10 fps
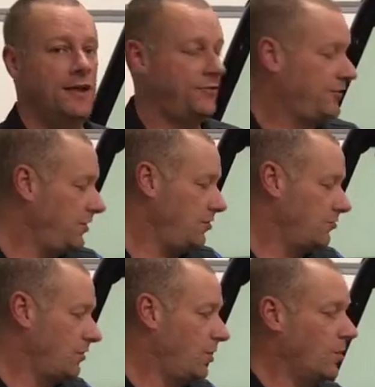is to use
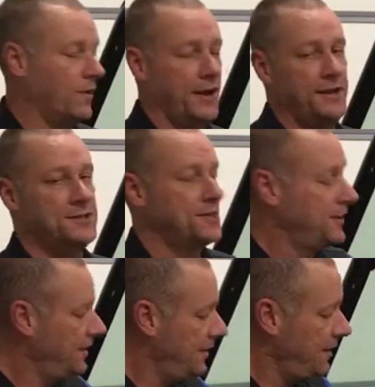low range.
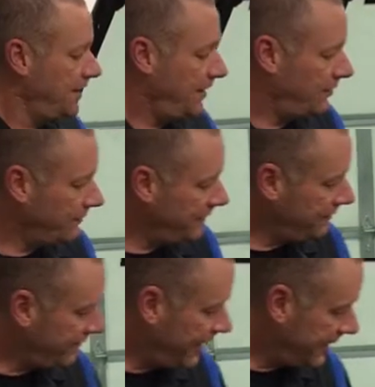And the
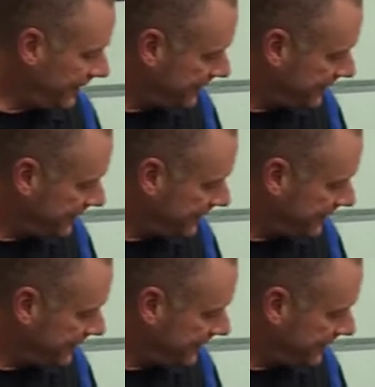reason that